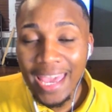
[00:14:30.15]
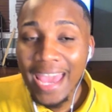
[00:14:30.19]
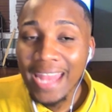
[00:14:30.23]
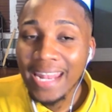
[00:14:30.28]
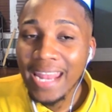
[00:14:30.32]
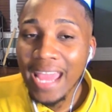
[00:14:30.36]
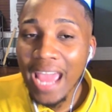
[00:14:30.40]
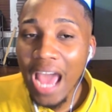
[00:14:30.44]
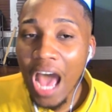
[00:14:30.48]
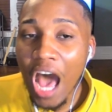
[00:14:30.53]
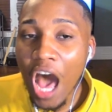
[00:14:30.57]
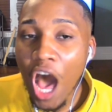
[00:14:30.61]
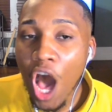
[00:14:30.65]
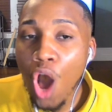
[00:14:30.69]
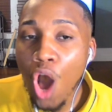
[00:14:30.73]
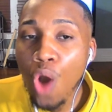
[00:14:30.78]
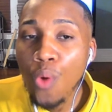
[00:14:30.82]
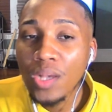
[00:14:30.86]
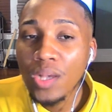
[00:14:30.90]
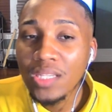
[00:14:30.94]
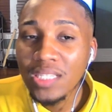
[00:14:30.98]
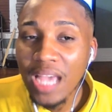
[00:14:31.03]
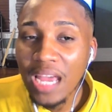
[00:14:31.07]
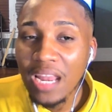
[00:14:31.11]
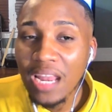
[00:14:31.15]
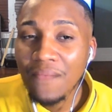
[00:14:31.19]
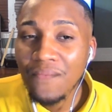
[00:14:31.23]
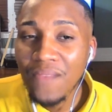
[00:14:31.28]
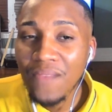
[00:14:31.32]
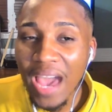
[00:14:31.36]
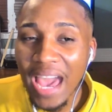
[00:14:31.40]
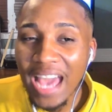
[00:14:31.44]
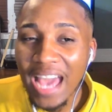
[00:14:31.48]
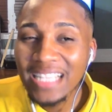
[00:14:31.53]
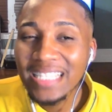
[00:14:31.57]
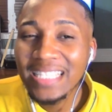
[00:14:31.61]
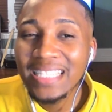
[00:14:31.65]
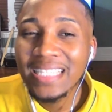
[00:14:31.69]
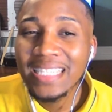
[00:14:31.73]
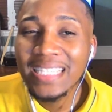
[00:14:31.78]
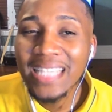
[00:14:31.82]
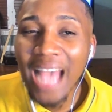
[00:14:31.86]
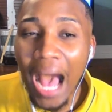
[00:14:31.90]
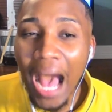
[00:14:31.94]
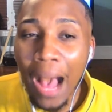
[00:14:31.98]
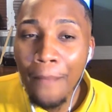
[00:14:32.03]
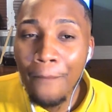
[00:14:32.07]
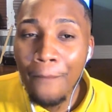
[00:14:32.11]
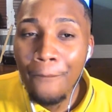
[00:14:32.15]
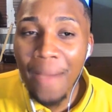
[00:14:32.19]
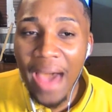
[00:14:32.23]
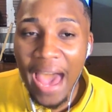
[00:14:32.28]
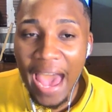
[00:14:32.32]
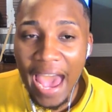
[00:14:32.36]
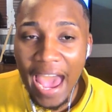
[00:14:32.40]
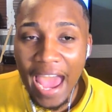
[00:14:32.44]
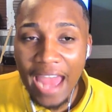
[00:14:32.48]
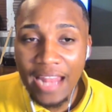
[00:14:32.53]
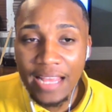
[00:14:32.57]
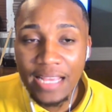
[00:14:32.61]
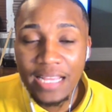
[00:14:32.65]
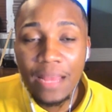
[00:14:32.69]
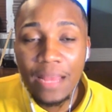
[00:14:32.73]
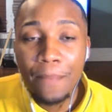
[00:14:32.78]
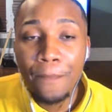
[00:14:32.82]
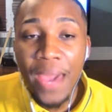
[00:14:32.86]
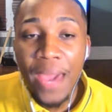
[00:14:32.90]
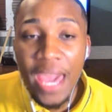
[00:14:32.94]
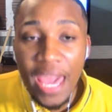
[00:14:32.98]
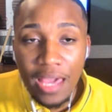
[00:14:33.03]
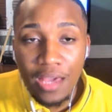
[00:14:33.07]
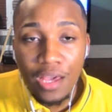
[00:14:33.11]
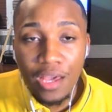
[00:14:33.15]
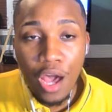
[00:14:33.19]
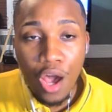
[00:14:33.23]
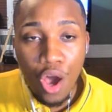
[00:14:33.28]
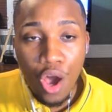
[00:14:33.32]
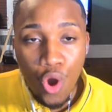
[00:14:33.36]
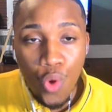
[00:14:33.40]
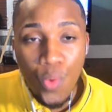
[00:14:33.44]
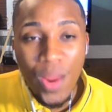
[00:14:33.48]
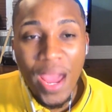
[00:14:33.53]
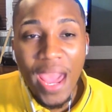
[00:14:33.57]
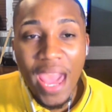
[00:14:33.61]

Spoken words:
They always got to find somebody to pick on